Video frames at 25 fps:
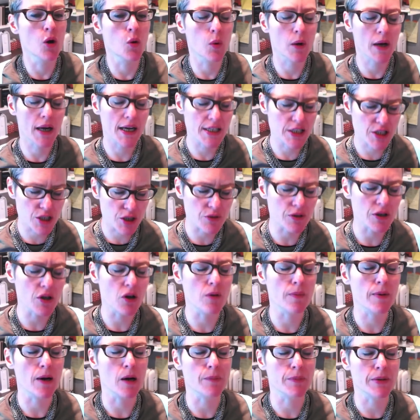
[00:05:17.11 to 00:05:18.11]
What I do know
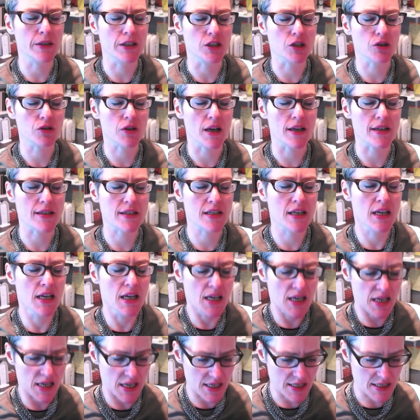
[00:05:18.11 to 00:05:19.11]
about Pinterest
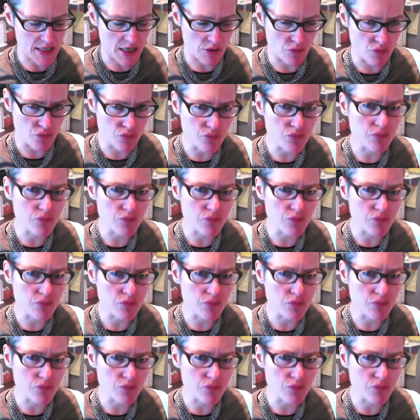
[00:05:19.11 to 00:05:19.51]
is I